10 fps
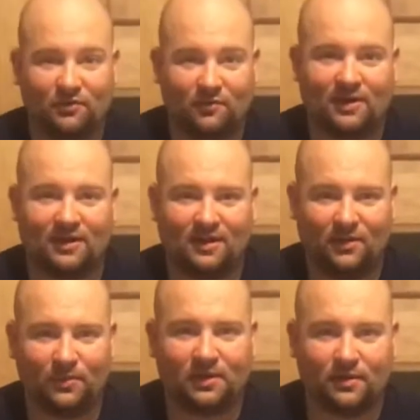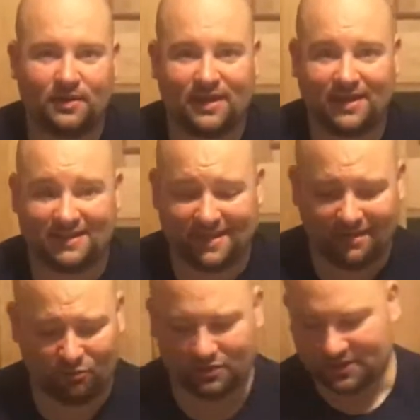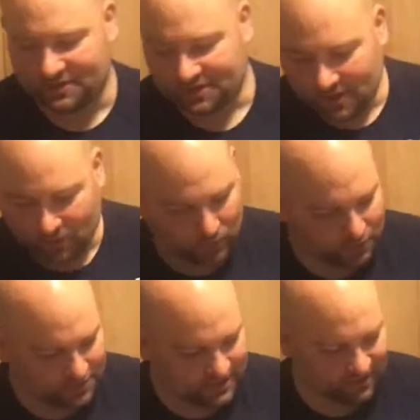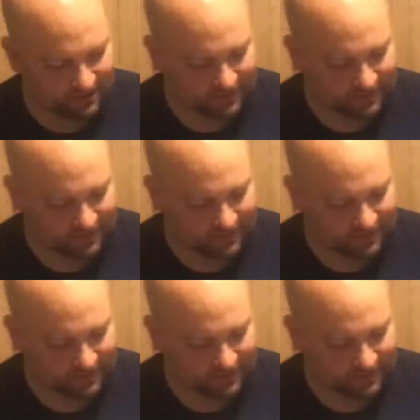moving right along, we're going to go to the next step, which is roasting